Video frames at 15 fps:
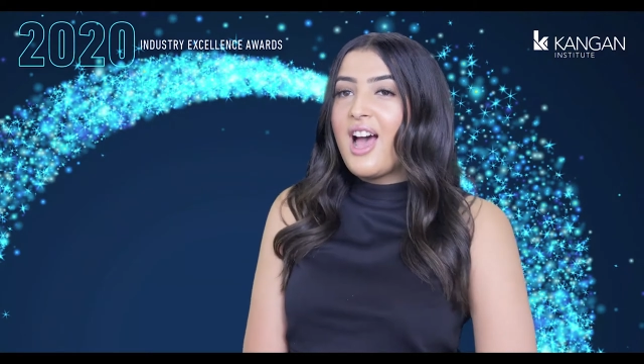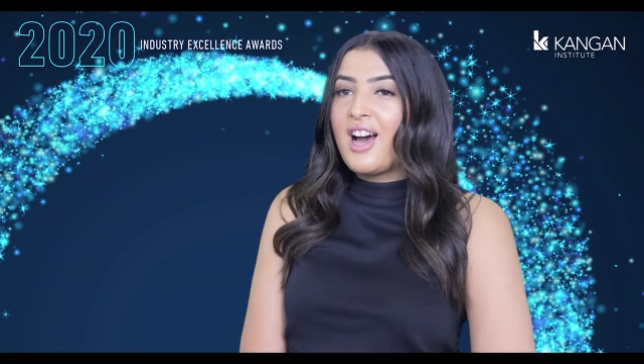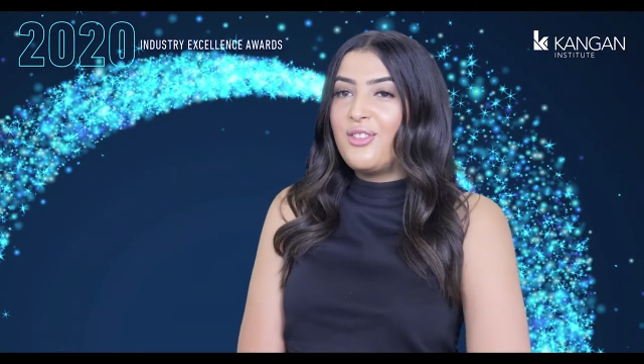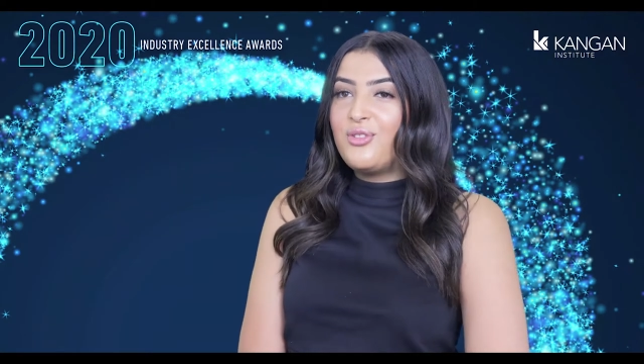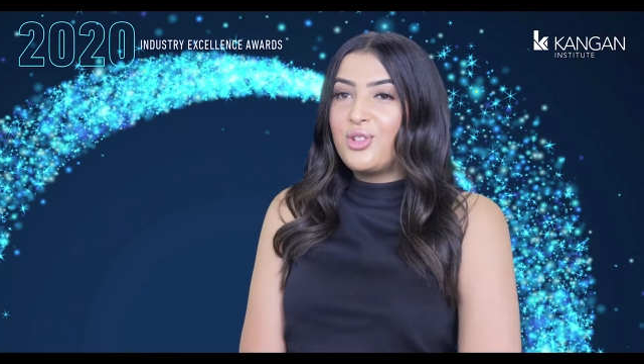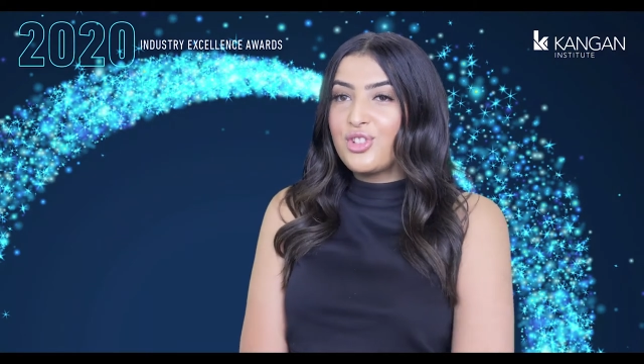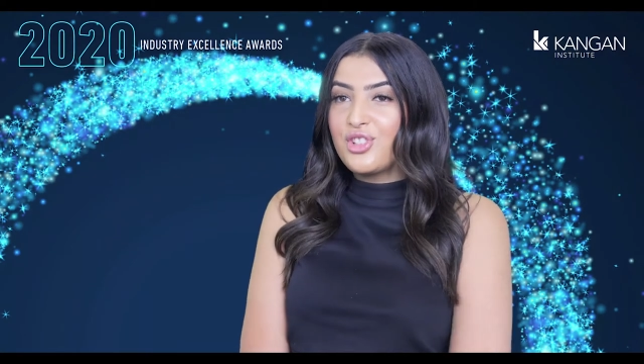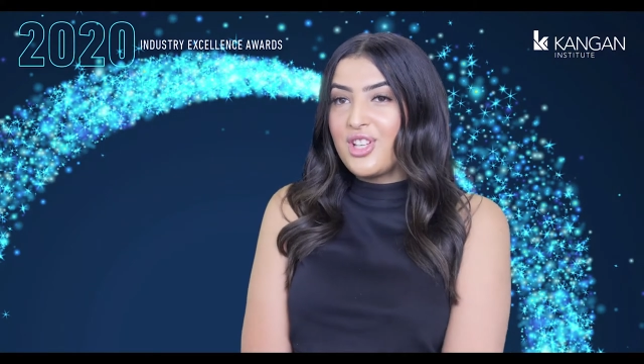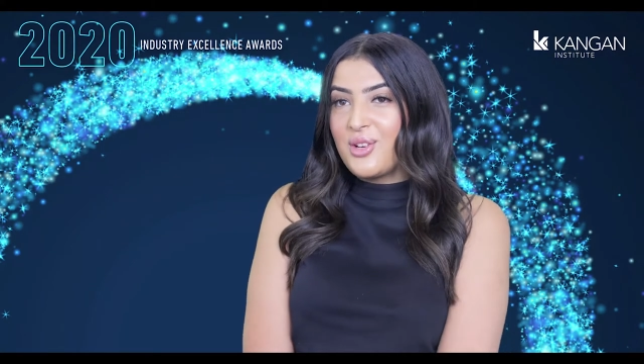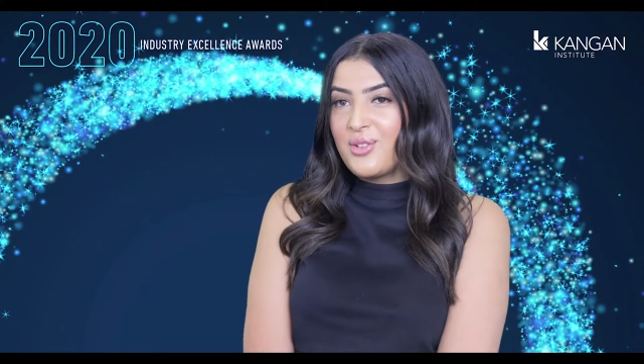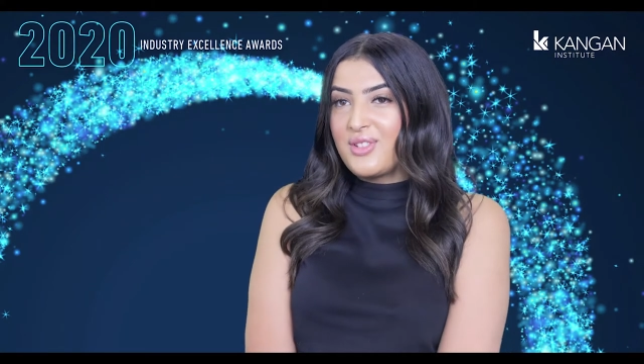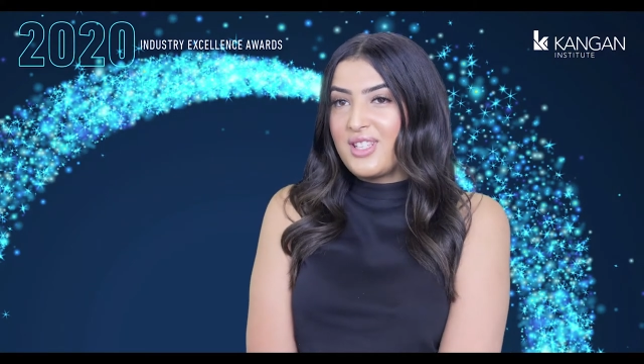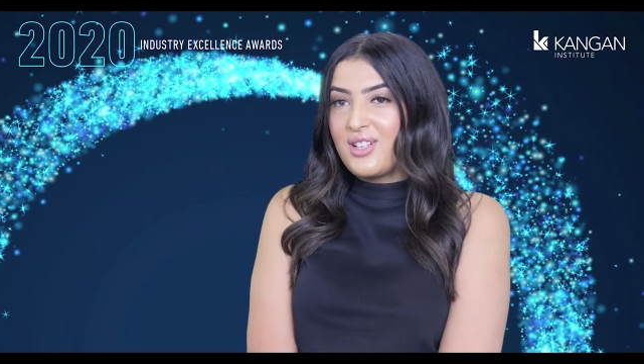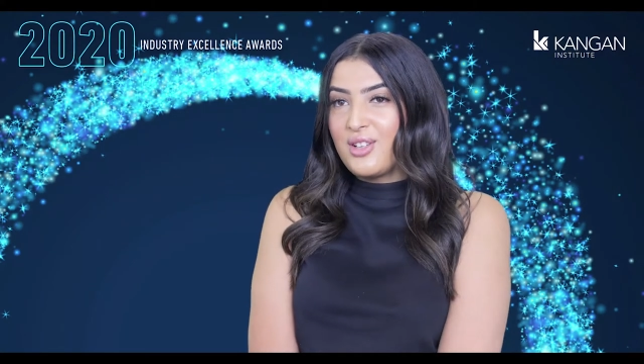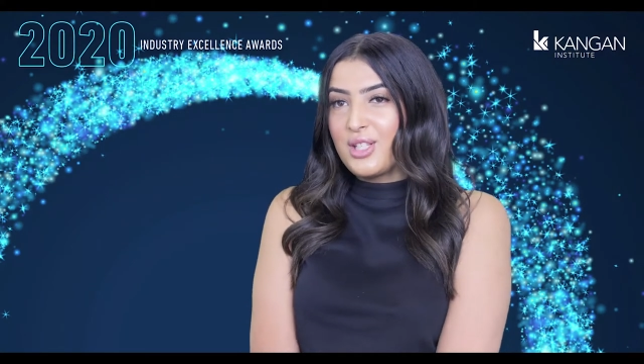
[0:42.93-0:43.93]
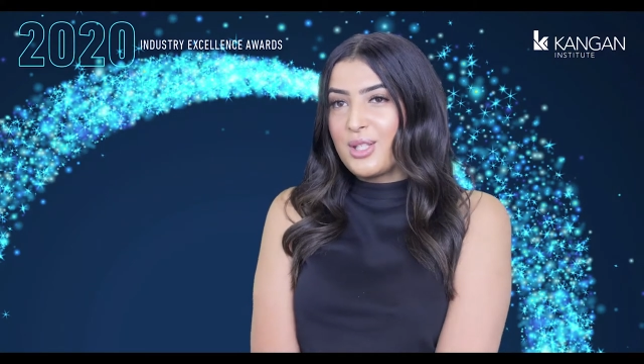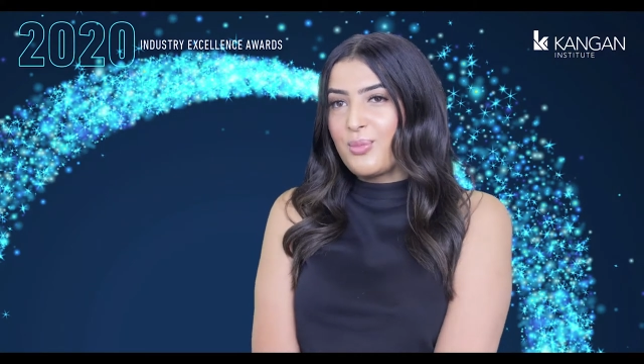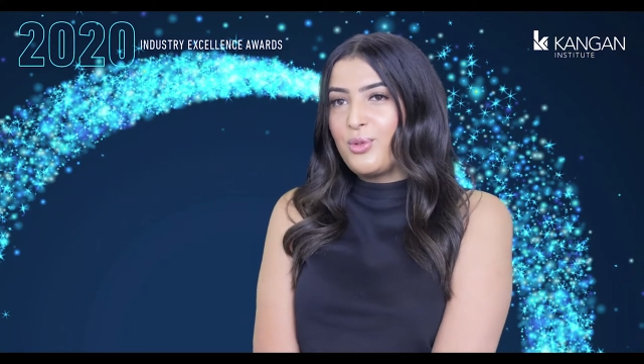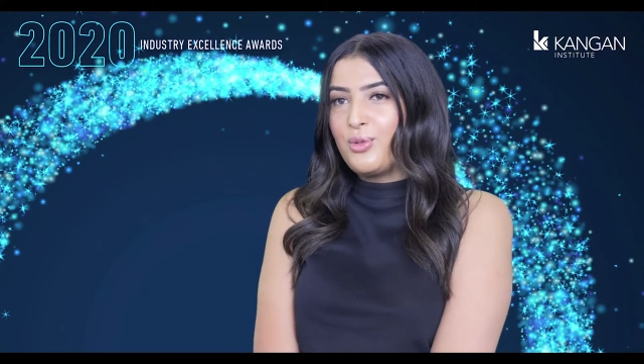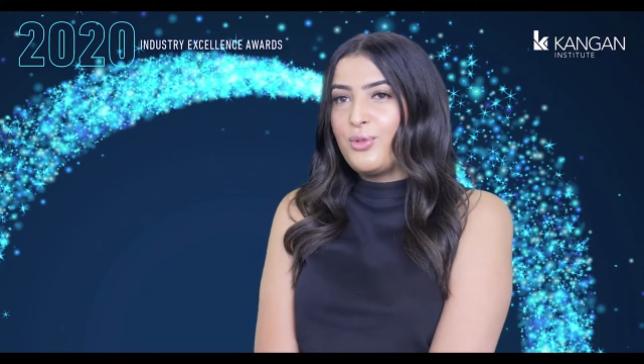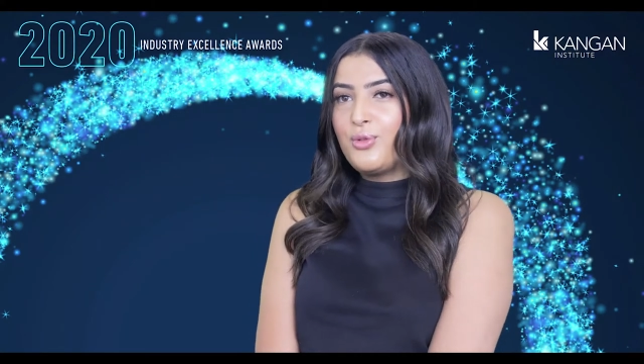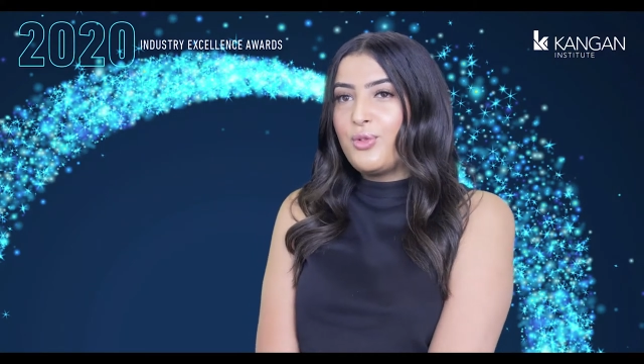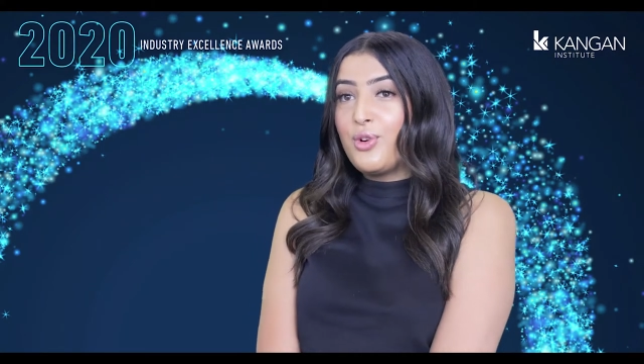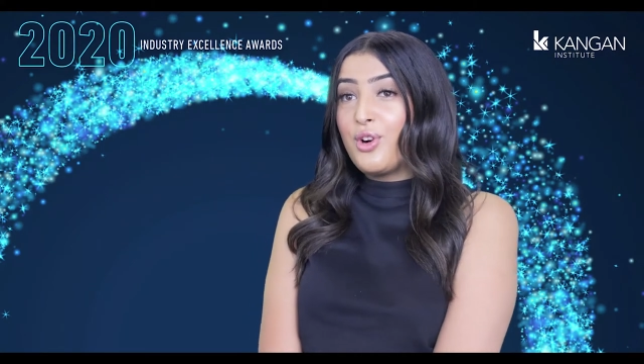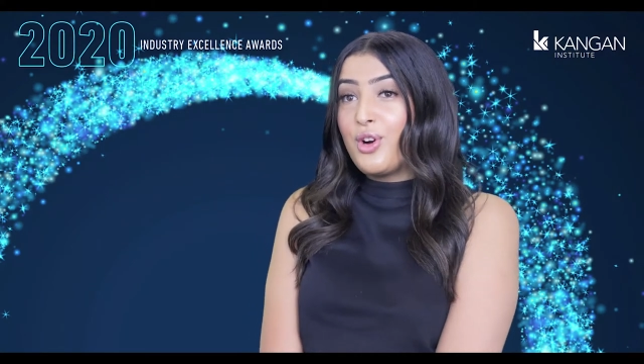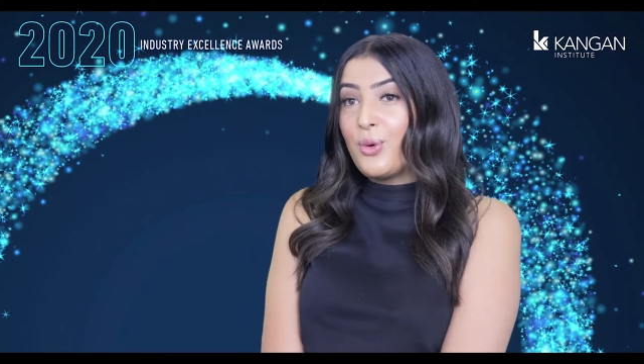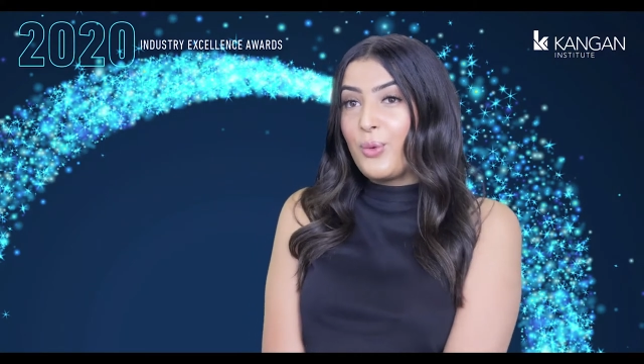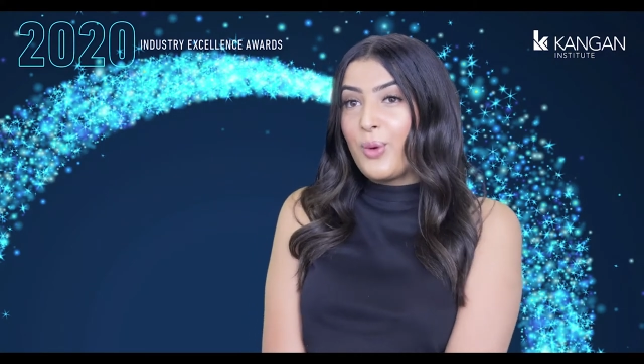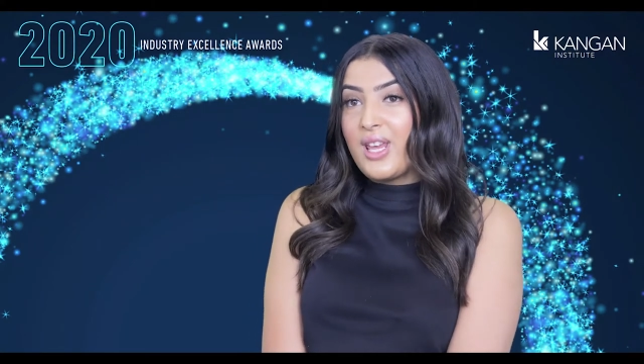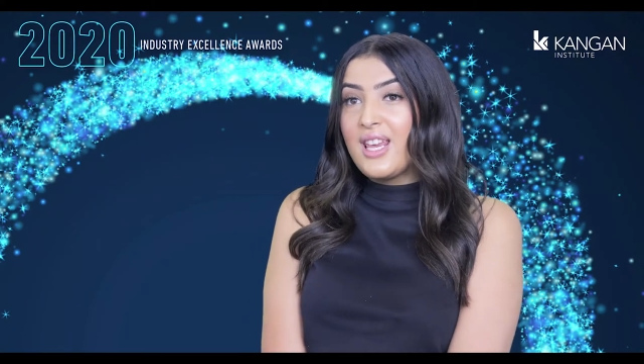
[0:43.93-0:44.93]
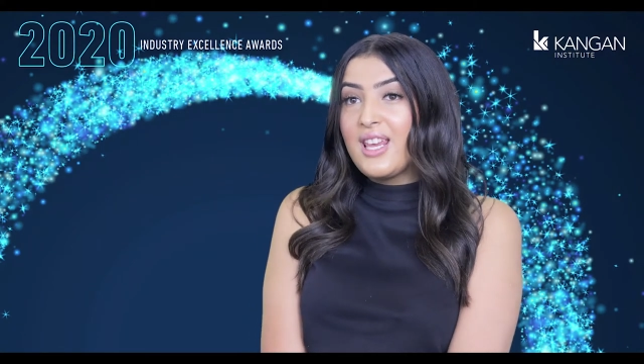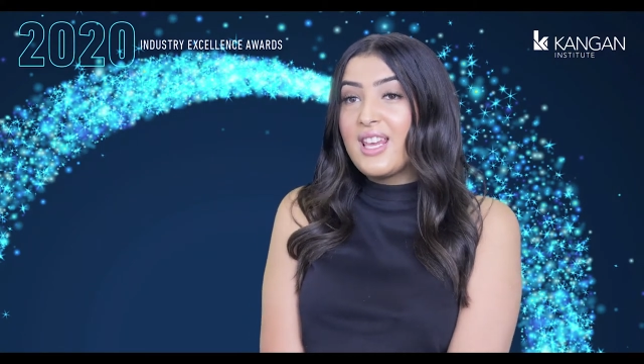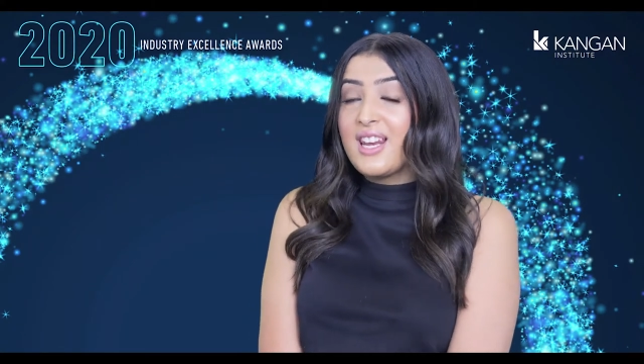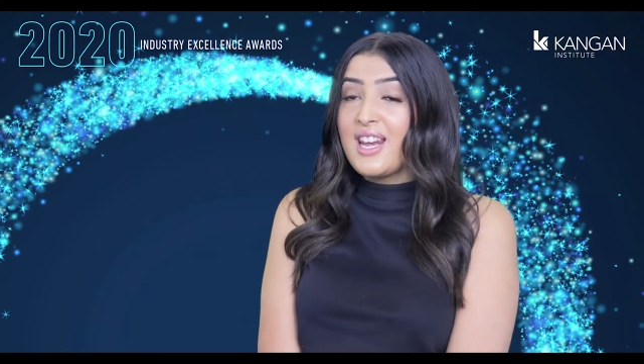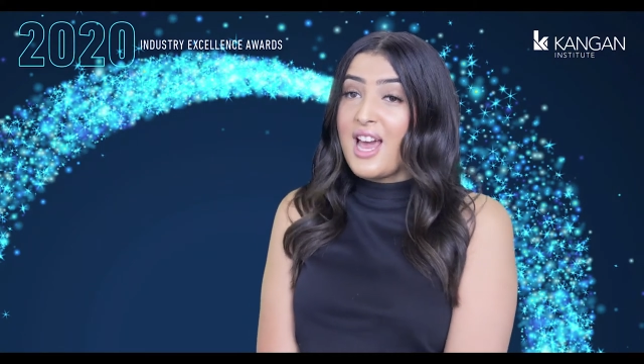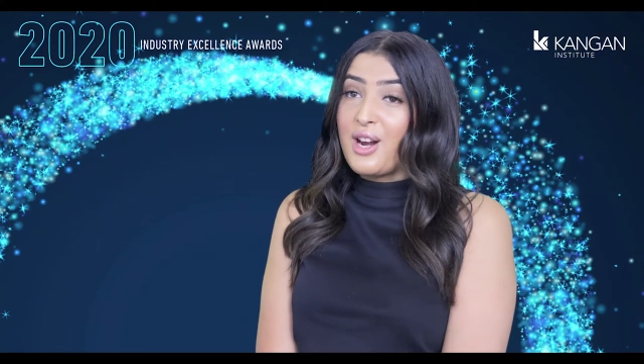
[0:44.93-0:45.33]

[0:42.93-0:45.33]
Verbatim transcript: Unfortunately, I was in hospital for a week and